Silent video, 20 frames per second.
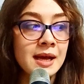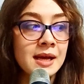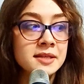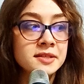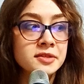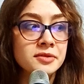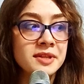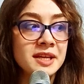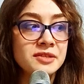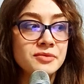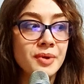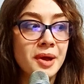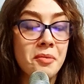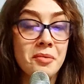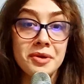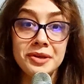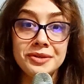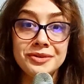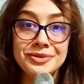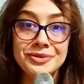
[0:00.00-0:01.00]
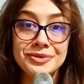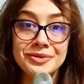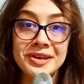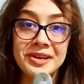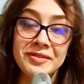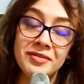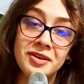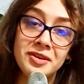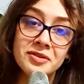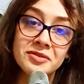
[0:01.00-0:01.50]
So that's why I wanted to do
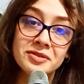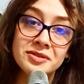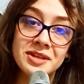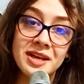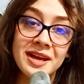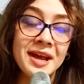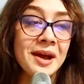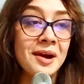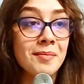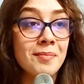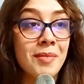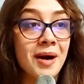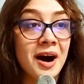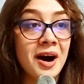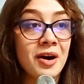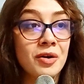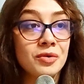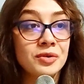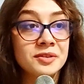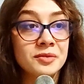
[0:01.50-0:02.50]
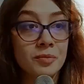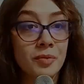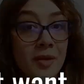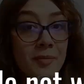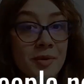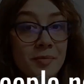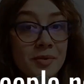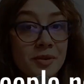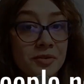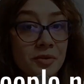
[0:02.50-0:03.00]
a video today about why
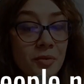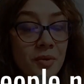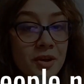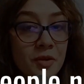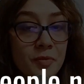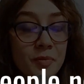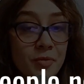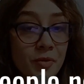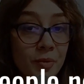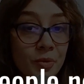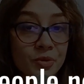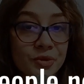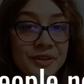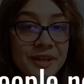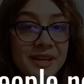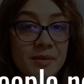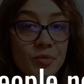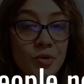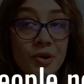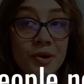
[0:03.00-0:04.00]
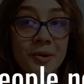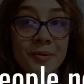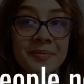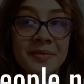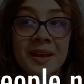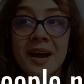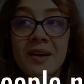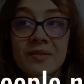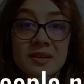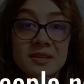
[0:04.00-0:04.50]
people don't want to be promoted anymore.
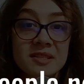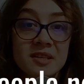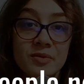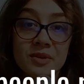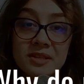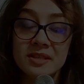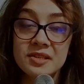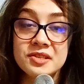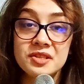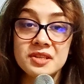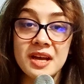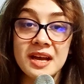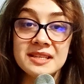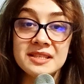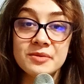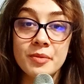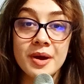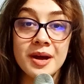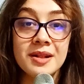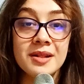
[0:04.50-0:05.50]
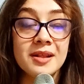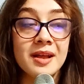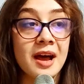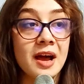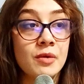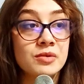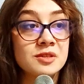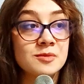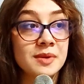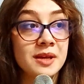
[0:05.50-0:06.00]
I've done some research as well.
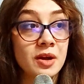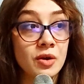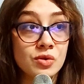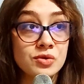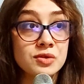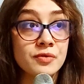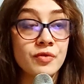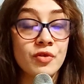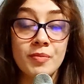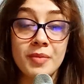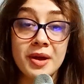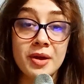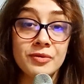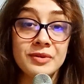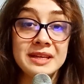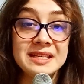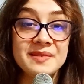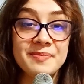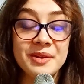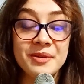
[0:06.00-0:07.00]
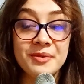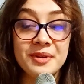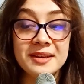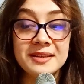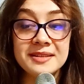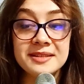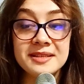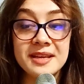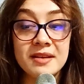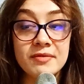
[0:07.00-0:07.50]
I will speak also from my own
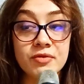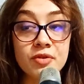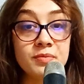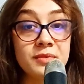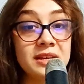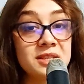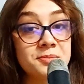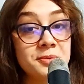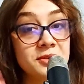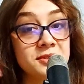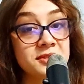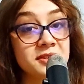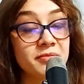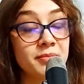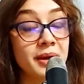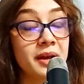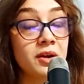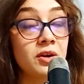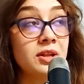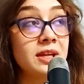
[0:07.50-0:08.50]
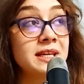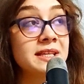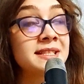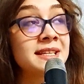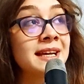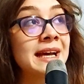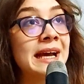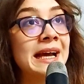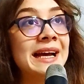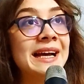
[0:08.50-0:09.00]
experience and from the experience of my colleagues.
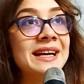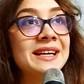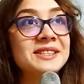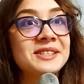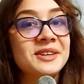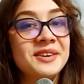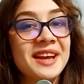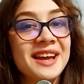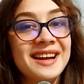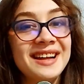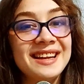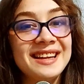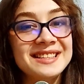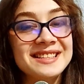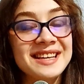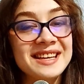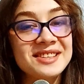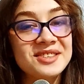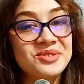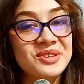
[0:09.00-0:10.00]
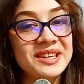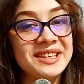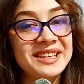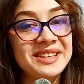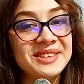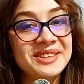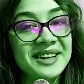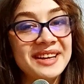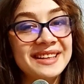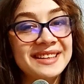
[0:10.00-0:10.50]
So yeah, let's get straight
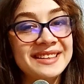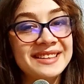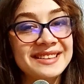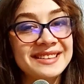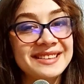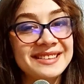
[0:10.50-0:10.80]
into it.